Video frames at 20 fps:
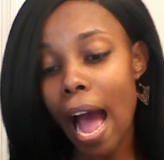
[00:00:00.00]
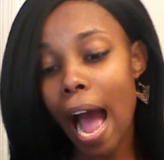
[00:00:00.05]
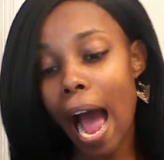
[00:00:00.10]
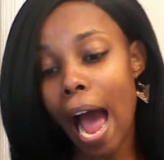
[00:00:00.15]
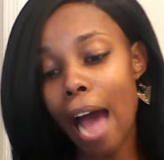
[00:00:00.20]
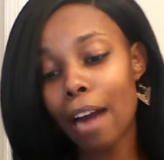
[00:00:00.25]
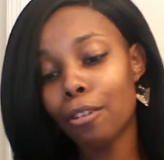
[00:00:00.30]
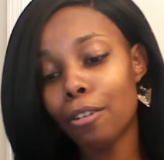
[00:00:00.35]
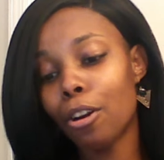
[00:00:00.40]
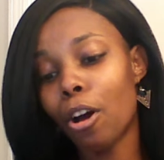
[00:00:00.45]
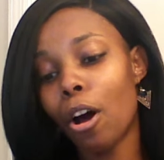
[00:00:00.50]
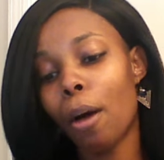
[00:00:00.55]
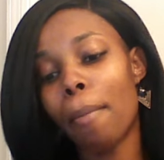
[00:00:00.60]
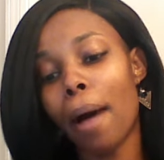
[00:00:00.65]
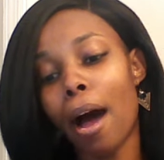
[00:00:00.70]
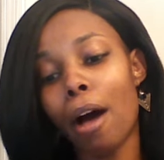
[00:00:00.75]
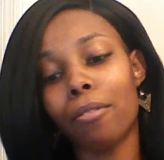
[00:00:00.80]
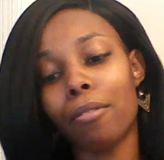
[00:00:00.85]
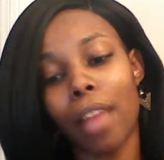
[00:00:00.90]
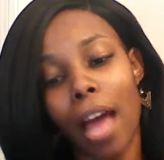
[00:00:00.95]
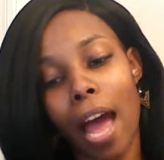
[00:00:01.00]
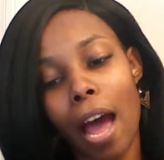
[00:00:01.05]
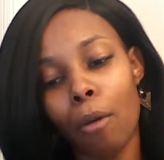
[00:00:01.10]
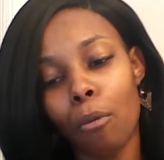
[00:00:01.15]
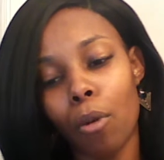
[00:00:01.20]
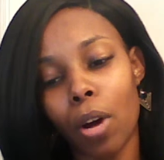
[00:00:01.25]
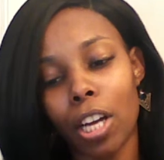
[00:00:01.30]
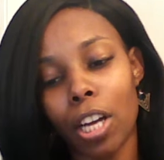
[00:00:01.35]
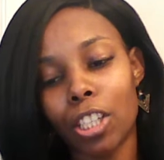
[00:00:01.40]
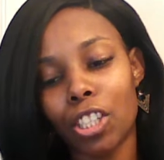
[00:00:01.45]
I don't know about that
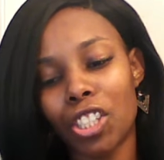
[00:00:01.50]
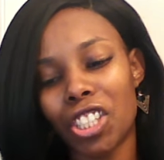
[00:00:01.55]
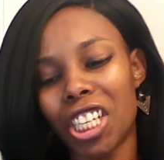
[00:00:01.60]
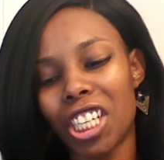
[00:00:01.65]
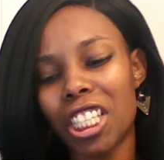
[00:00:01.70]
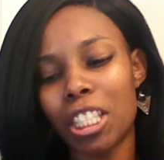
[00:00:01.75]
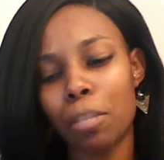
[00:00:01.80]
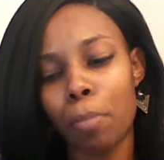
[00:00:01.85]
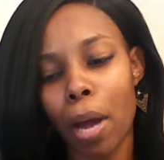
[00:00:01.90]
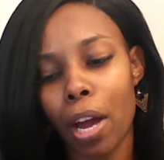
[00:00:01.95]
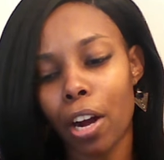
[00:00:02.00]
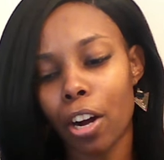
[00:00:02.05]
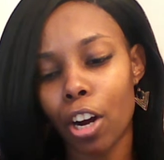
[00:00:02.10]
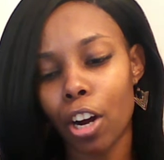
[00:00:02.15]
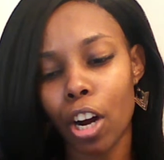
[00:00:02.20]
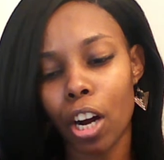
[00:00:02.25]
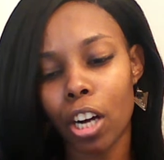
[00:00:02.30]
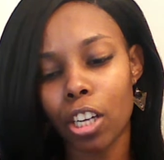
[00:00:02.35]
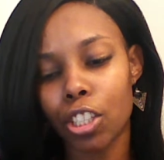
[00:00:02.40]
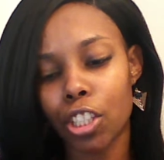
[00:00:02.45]
one. She's better.